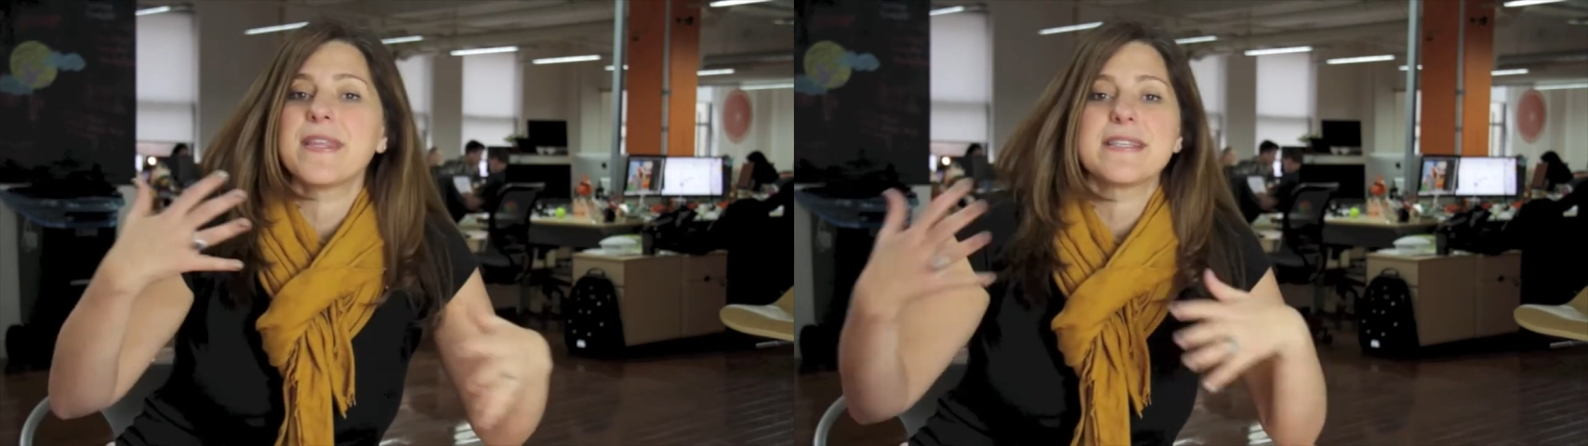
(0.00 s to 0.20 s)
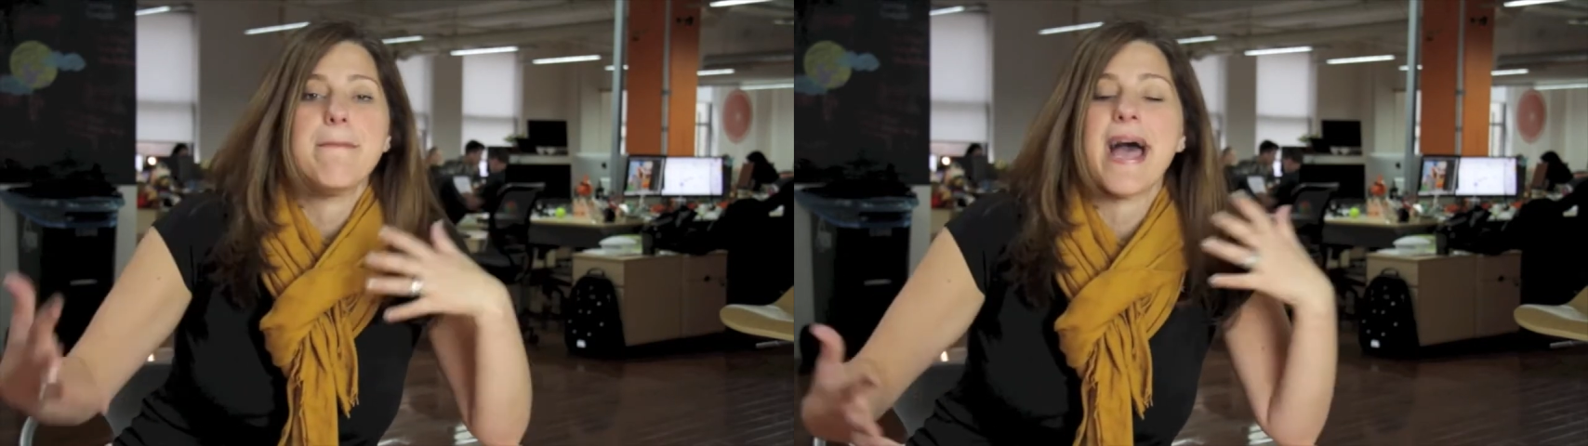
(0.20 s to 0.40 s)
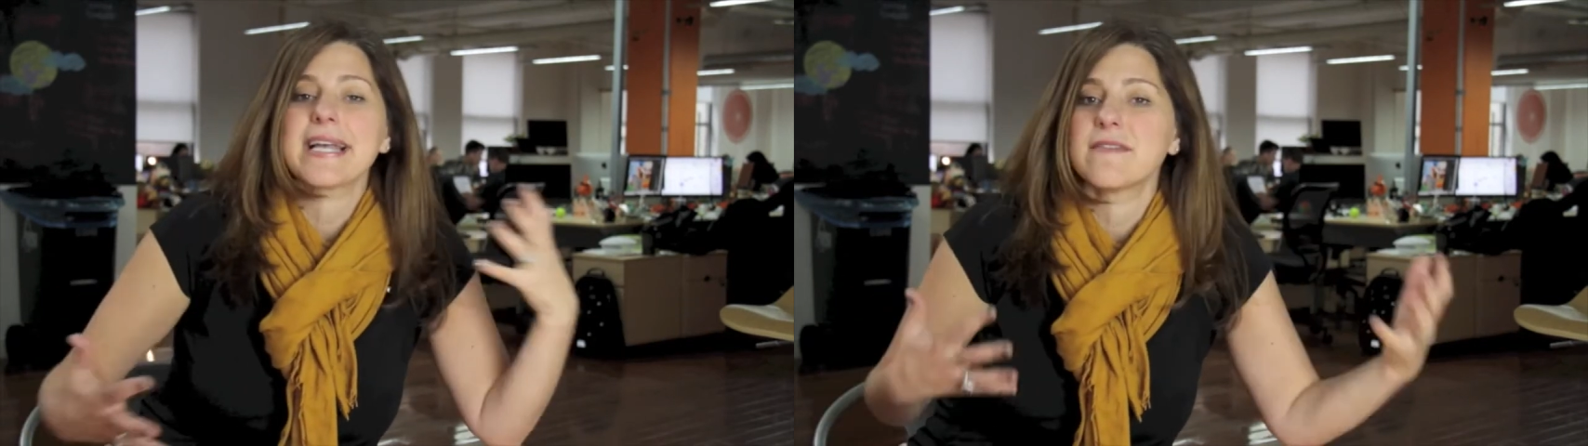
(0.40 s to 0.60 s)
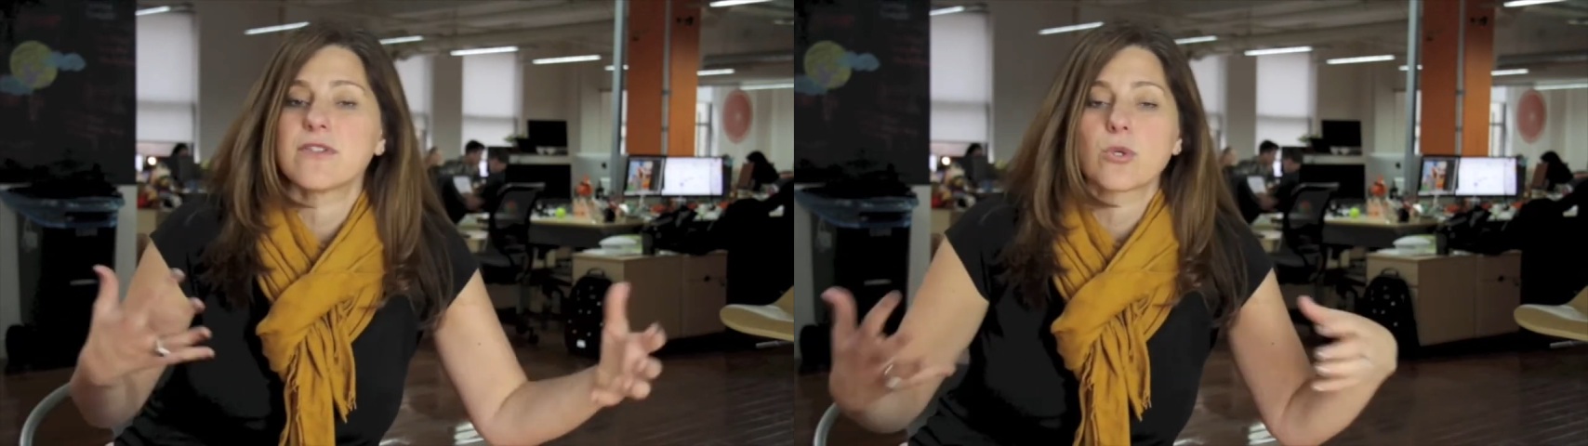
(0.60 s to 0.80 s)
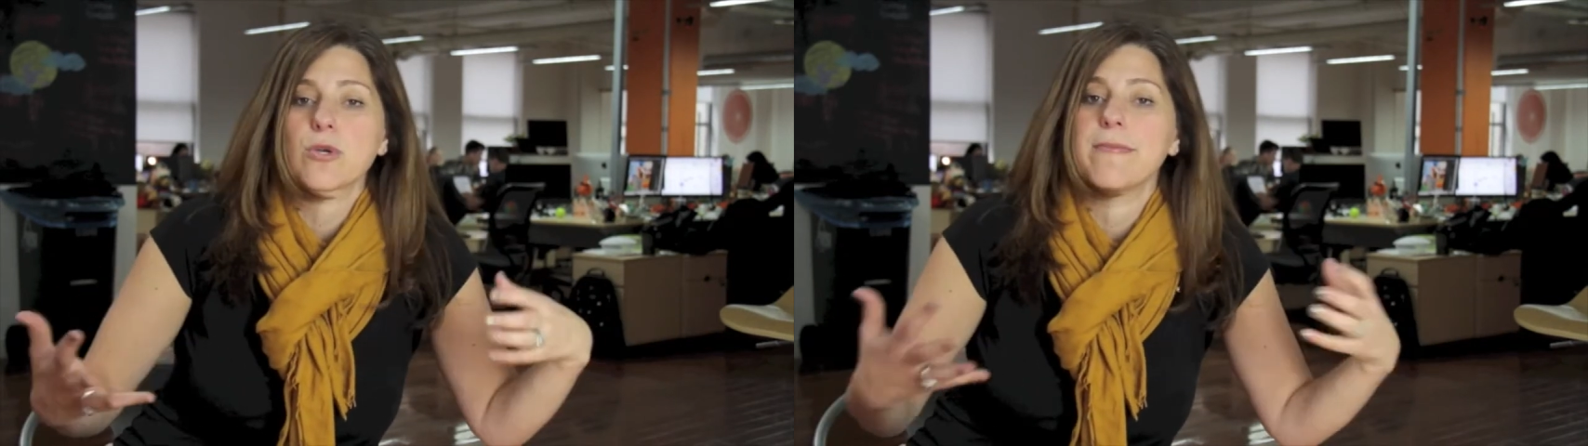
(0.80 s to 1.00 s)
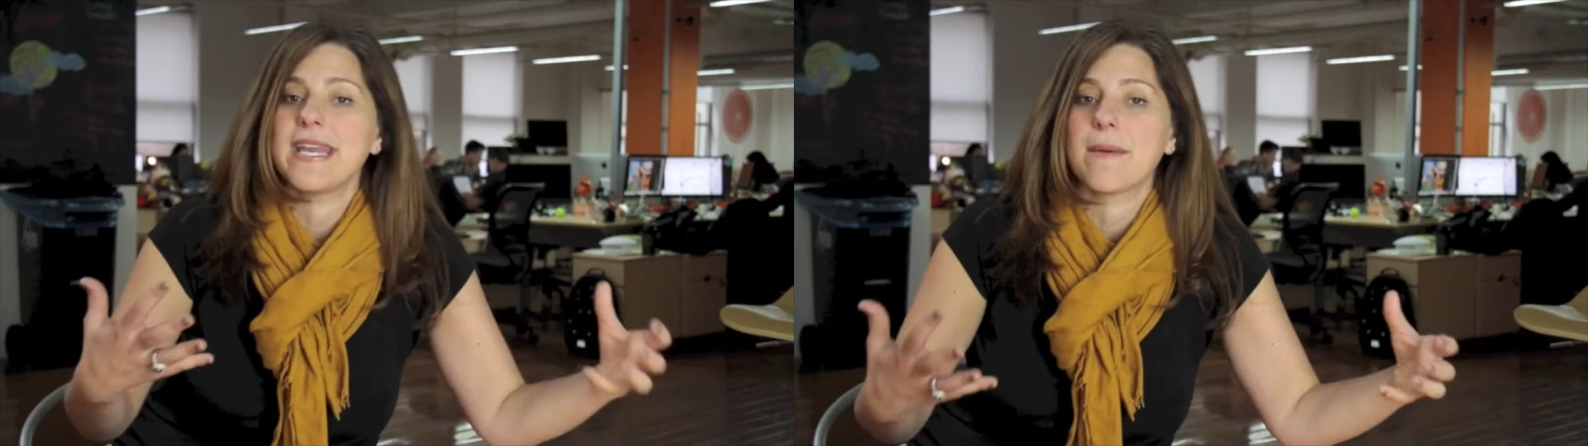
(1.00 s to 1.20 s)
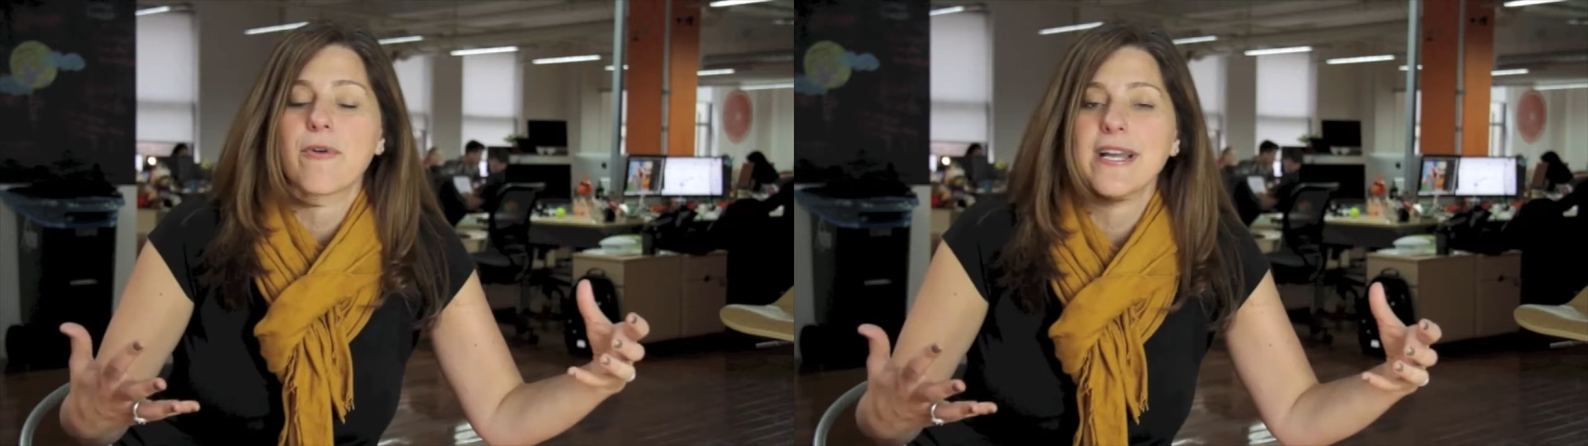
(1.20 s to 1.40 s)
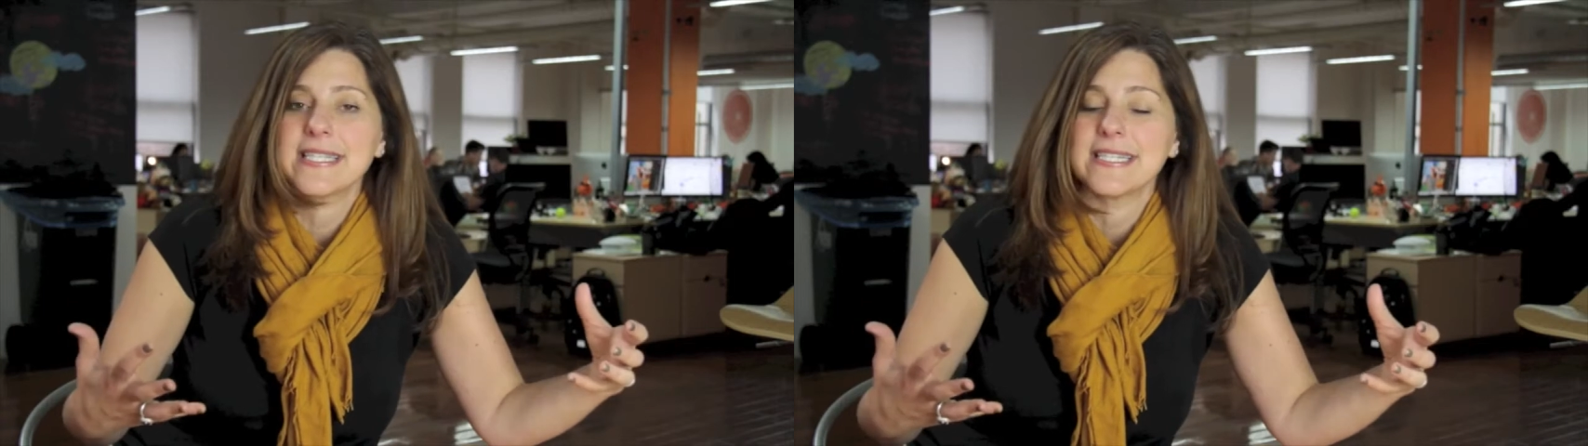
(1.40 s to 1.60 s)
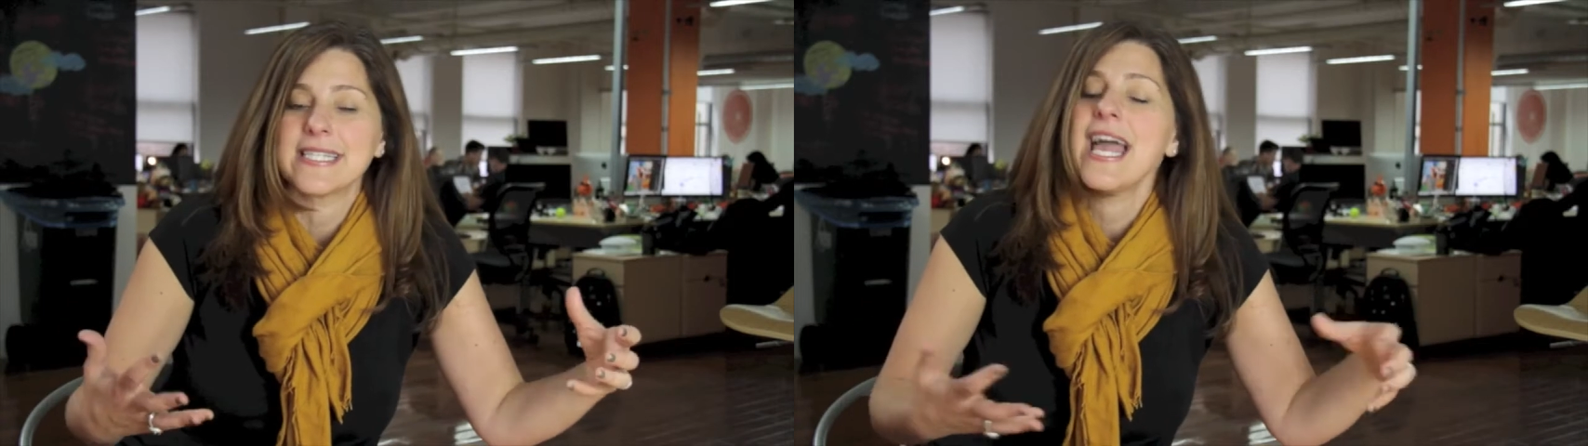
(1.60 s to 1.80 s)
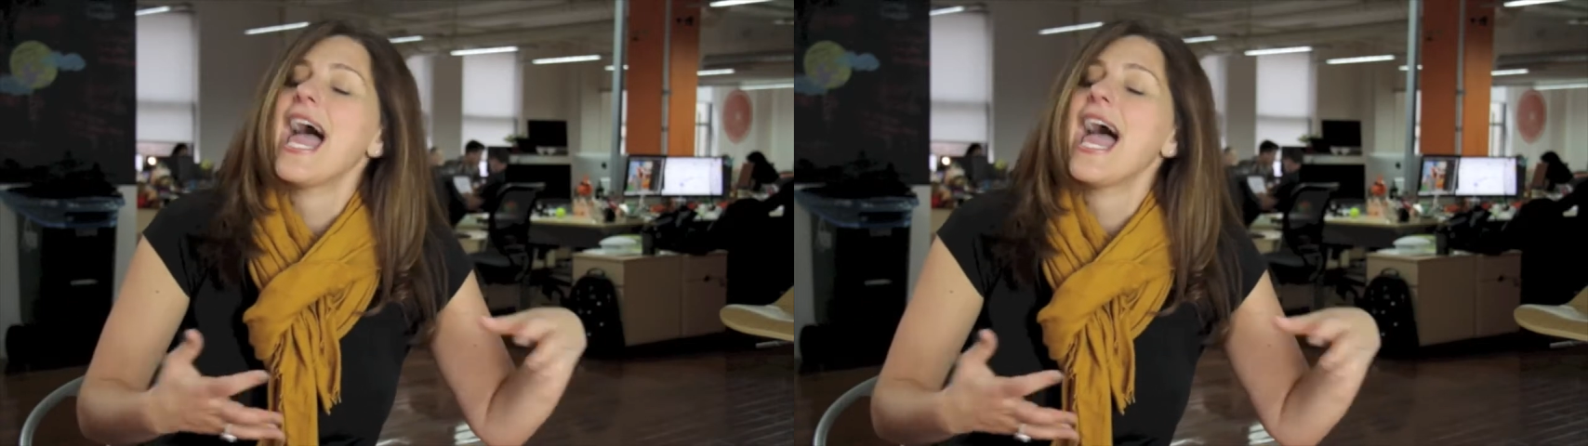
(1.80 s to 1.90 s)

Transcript: this massive social media presence,